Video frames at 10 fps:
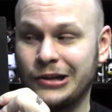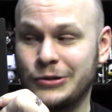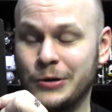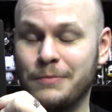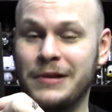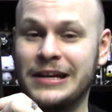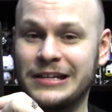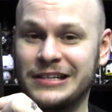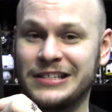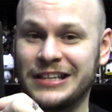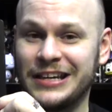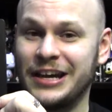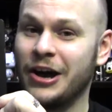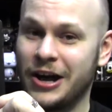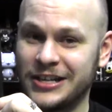
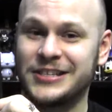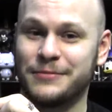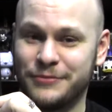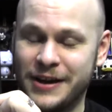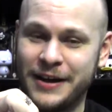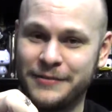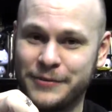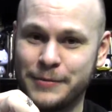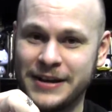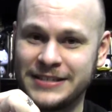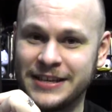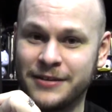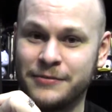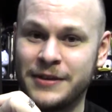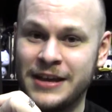Tremendously awesome find for
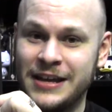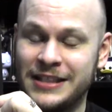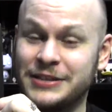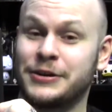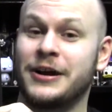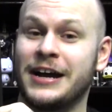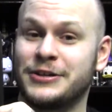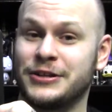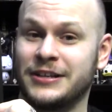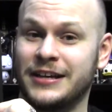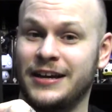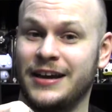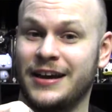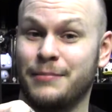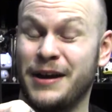myself. These are actually
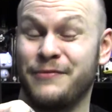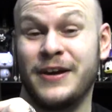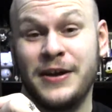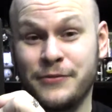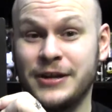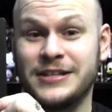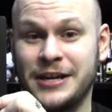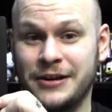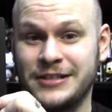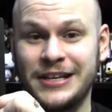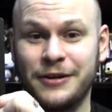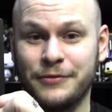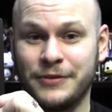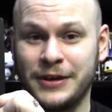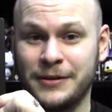my favorite
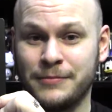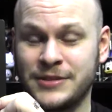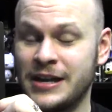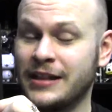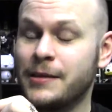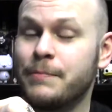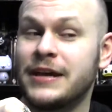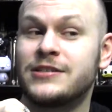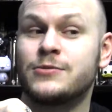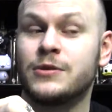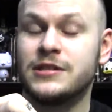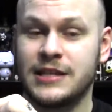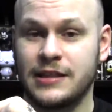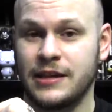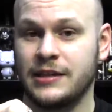Tarantino films. Not the best
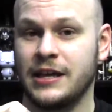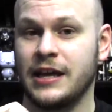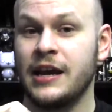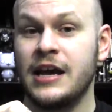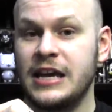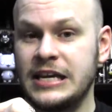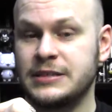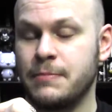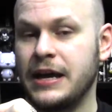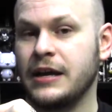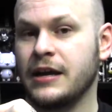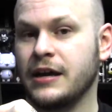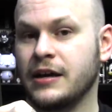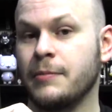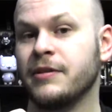ones. I think that he's made
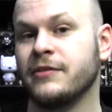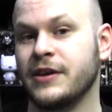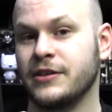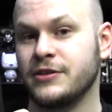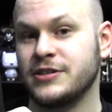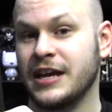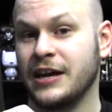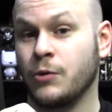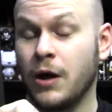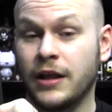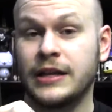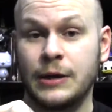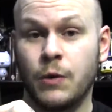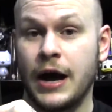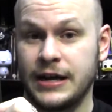a couple of others that
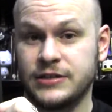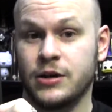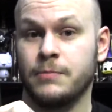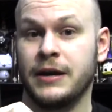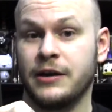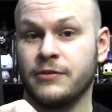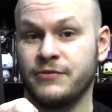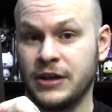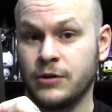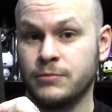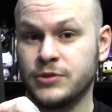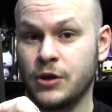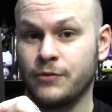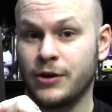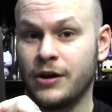quality-wise are better films
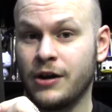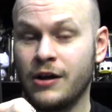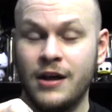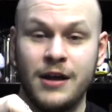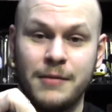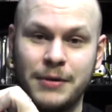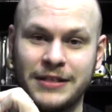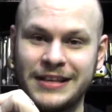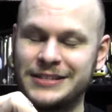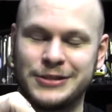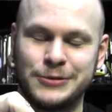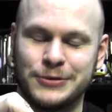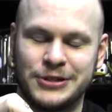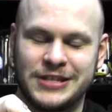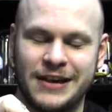overall. But these
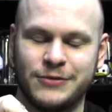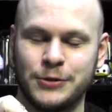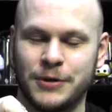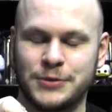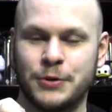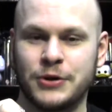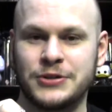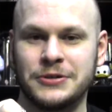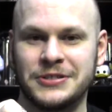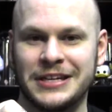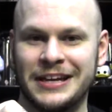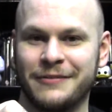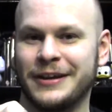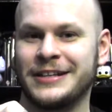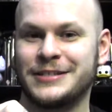two just have too much personal
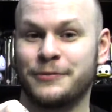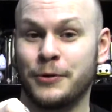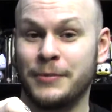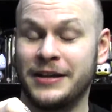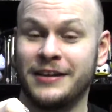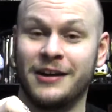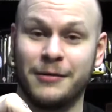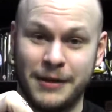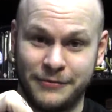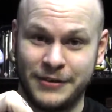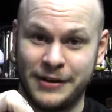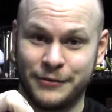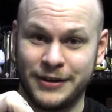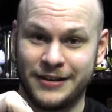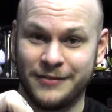significance for me. They are my
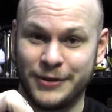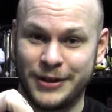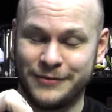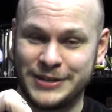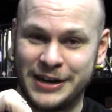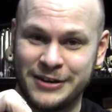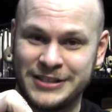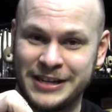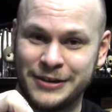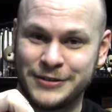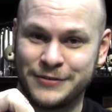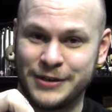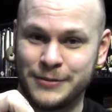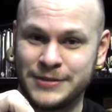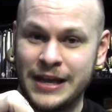favorite of all of Tarantino's
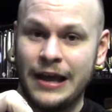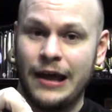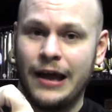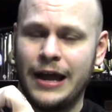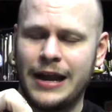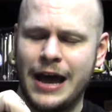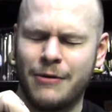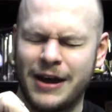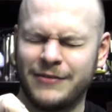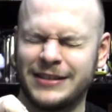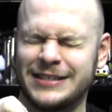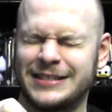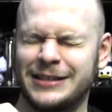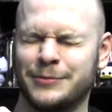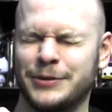films. And now having the
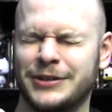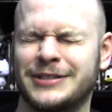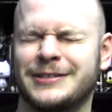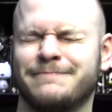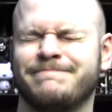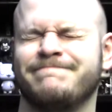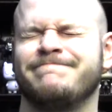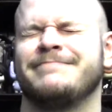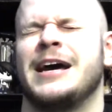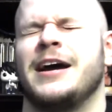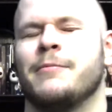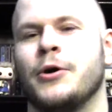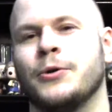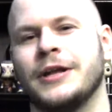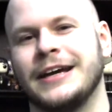Steelbooks, I am
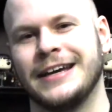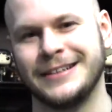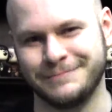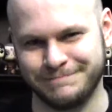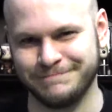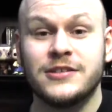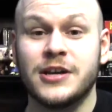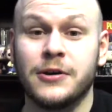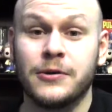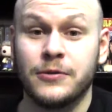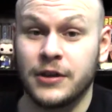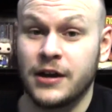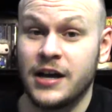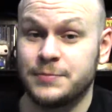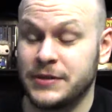whole again. So the
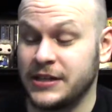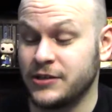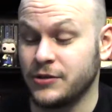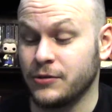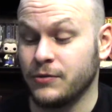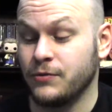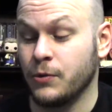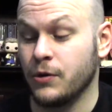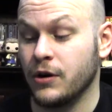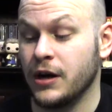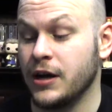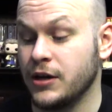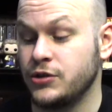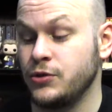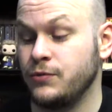cost potential
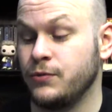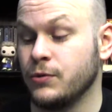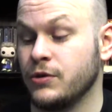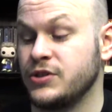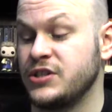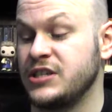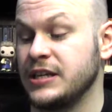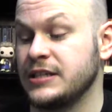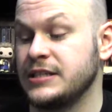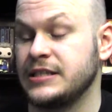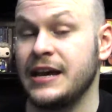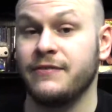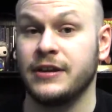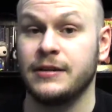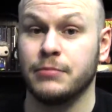for 2, 4, 6,
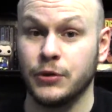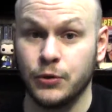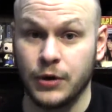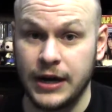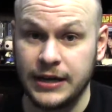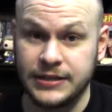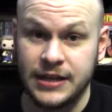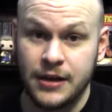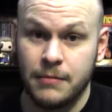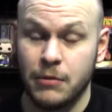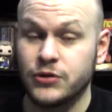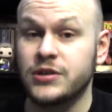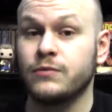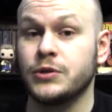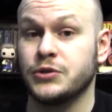7 Blu-rays, most
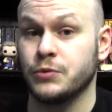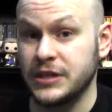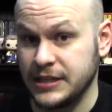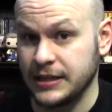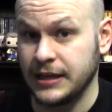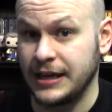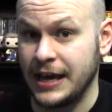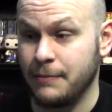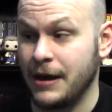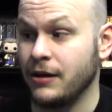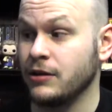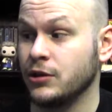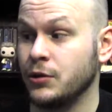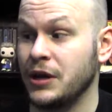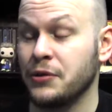of which recently came out,
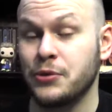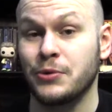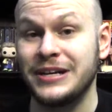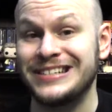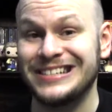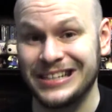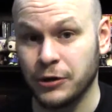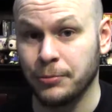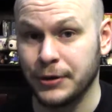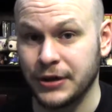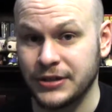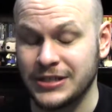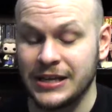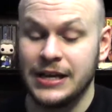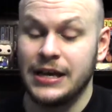including 3
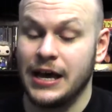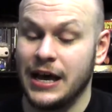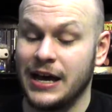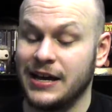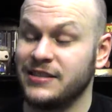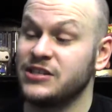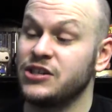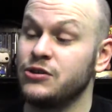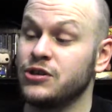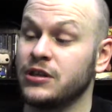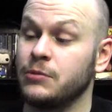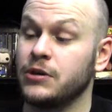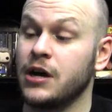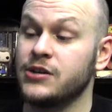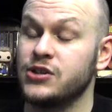Steelbooks. This usually
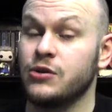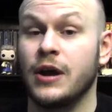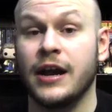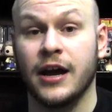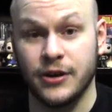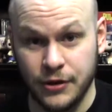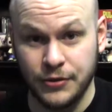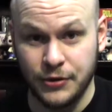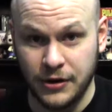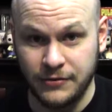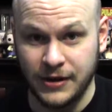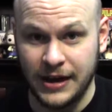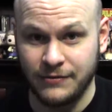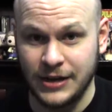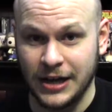would cost you around
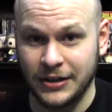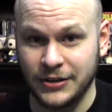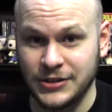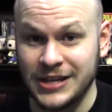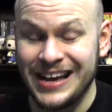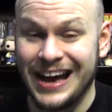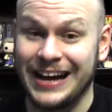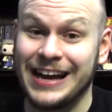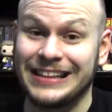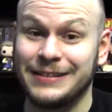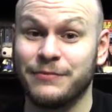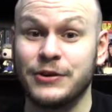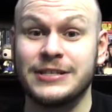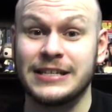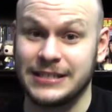$135. I got them
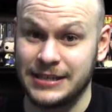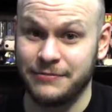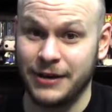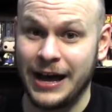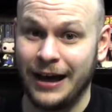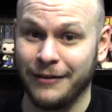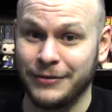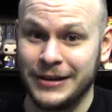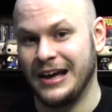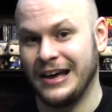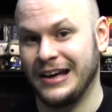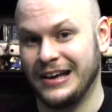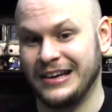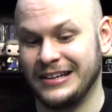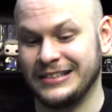for
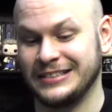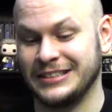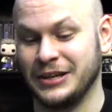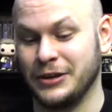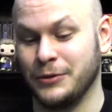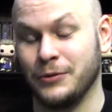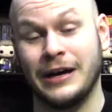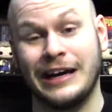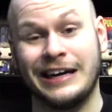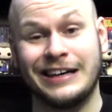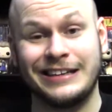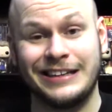$65.